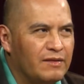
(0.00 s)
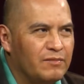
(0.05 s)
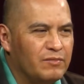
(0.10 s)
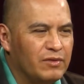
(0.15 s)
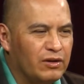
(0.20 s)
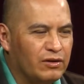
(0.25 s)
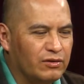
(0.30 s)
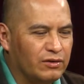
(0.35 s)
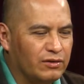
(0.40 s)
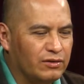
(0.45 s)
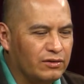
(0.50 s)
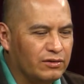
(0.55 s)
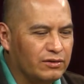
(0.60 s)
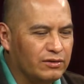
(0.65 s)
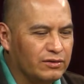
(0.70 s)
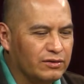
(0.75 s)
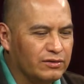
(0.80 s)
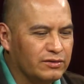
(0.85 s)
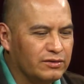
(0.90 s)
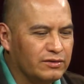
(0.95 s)

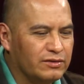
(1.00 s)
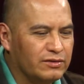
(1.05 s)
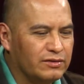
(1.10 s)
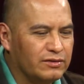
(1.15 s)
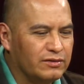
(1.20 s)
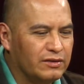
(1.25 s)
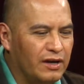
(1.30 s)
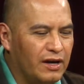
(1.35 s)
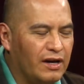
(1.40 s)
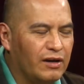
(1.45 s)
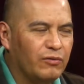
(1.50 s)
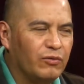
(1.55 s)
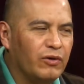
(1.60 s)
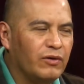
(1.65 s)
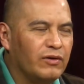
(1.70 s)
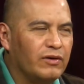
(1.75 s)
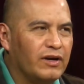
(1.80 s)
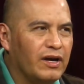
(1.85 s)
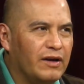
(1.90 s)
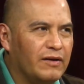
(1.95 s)
because I
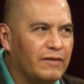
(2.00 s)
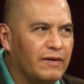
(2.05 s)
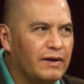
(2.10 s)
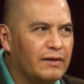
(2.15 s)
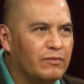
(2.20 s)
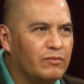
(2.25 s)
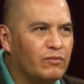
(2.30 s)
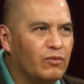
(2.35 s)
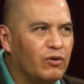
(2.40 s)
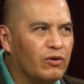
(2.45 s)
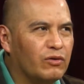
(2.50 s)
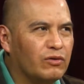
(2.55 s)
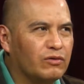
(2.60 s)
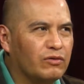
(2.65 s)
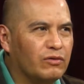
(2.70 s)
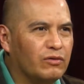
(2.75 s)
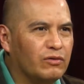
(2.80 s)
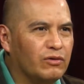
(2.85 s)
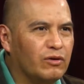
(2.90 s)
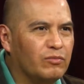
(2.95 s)
will have a
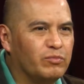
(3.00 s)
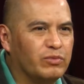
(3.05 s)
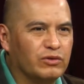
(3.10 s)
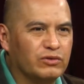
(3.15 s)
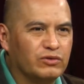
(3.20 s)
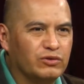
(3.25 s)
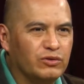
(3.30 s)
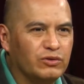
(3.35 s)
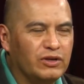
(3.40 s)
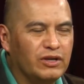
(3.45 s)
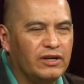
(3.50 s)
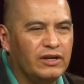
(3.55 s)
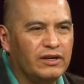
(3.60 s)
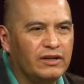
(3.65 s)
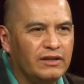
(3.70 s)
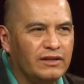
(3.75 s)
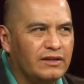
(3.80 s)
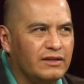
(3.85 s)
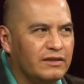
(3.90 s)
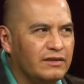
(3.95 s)
more opportunity
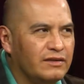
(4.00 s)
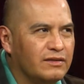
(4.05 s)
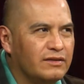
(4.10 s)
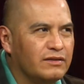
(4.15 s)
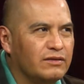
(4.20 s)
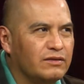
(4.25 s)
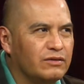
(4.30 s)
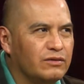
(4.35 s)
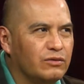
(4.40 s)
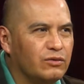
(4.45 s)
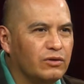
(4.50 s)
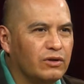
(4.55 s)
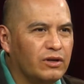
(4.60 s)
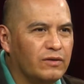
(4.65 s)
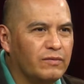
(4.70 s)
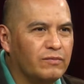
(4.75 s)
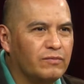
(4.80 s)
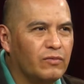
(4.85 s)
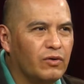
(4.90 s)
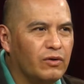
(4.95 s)
to
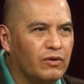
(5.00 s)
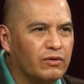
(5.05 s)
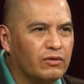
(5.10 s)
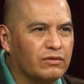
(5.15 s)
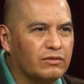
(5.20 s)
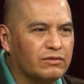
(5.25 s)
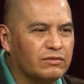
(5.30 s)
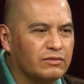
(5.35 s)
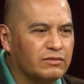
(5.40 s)
give more,